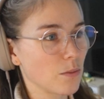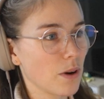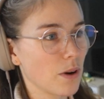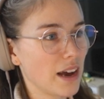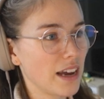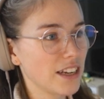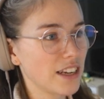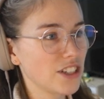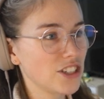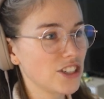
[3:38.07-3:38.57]

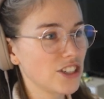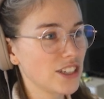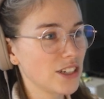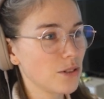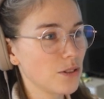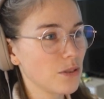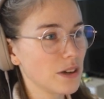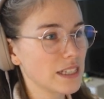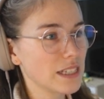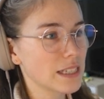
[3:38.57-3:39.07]
Why does
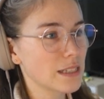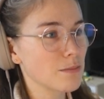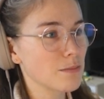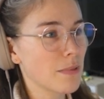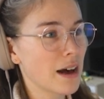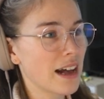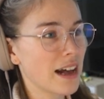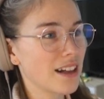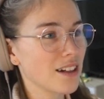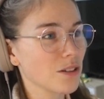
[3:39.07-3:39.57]
she always
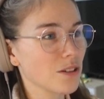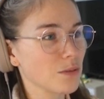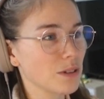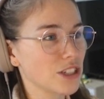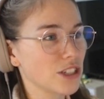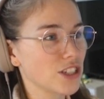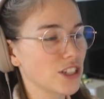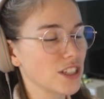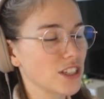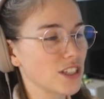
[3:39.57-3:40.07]
smile
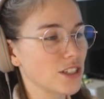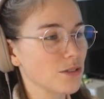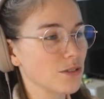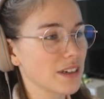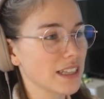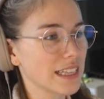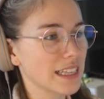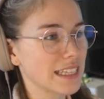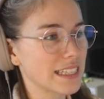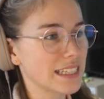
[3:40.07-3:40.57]
when she's
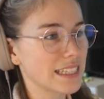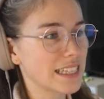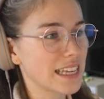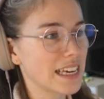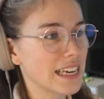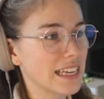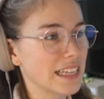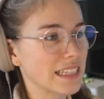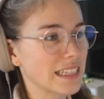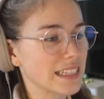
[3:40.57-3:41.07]
doing these
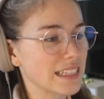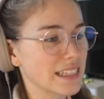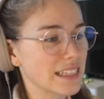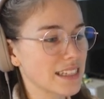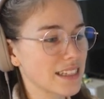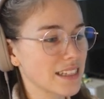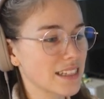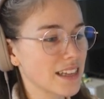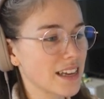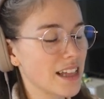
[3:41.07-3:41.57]

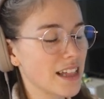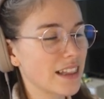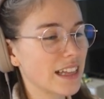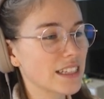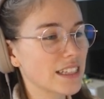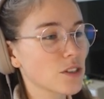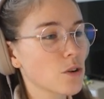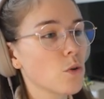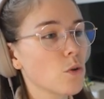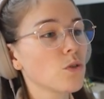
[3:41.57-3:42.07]
scenes?
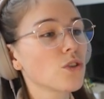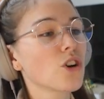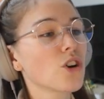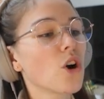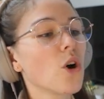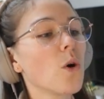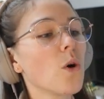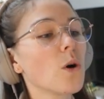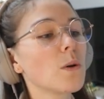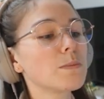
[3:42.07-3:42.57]
That's called
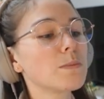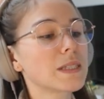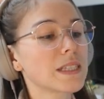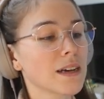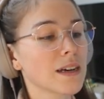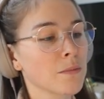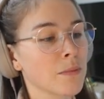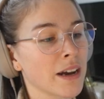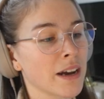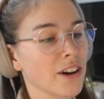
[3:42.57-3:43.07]

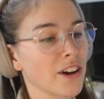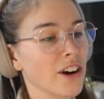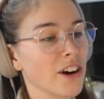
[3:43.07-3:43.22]
corpsing, my